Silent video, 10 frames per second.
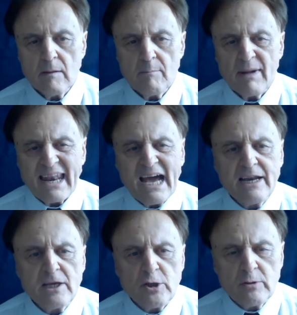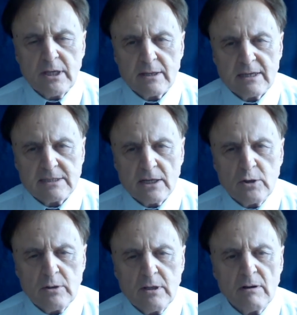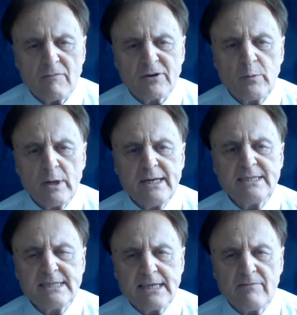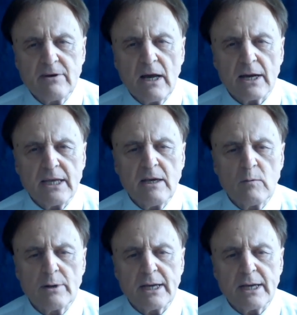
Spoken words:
Banana Union is a union of 27 unequal